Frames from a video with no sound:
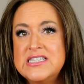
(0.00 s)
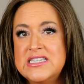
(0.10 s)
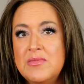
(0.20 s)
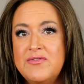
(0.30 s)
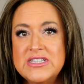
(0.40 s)

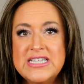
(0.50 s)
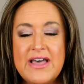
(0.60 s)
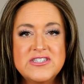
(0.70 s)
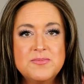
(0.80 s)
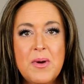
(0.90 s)
Some of us
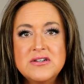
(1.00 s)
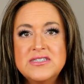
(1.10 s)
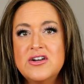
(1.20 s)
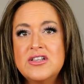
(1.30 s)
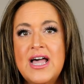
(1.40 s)
have
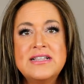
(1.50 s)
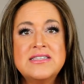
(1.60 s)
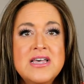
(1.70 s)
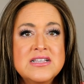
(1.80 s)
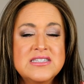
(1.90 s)
sparse hairlines.